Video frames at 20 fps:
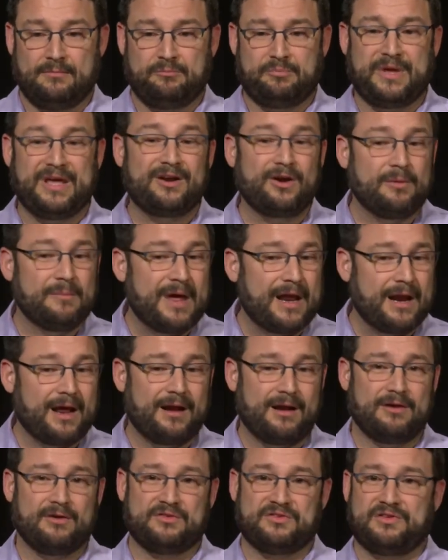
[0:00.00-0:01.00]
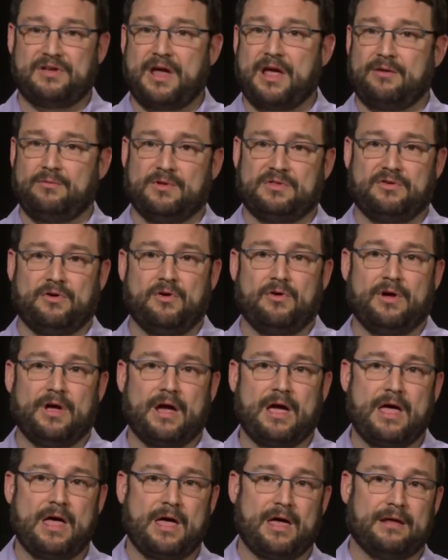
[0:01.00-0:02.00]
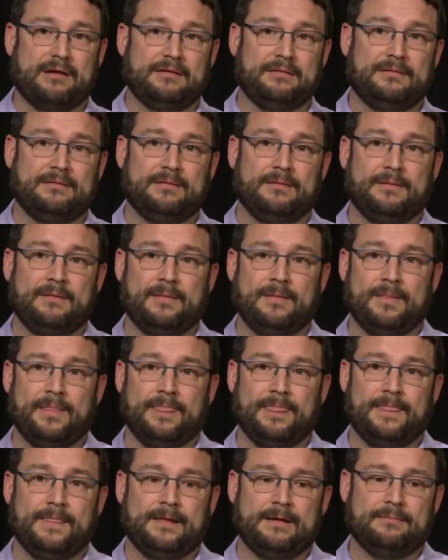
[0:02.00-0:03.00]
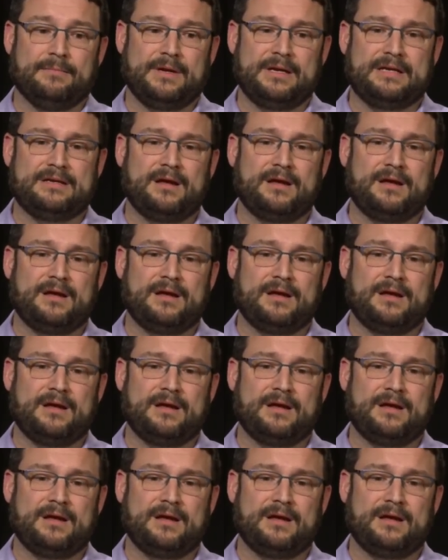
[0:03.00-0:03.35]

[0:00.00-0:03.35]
Peter may not understand what's going on, but he